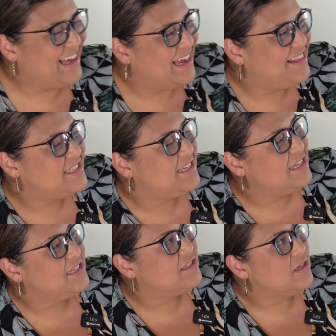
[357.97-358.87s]
the
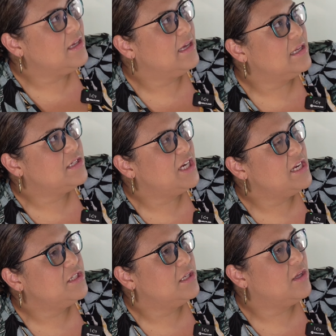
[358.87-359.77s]
city is looking at
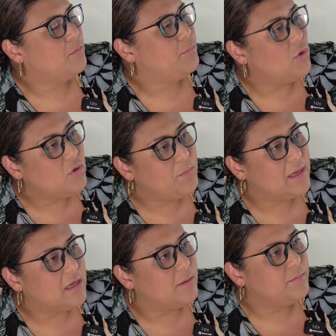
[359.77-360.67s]
changing their bulk
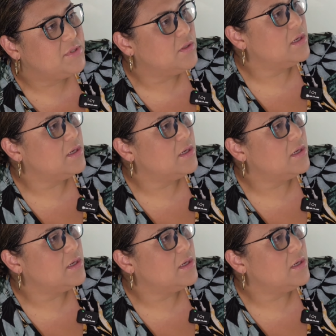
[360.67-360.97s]
pickup to an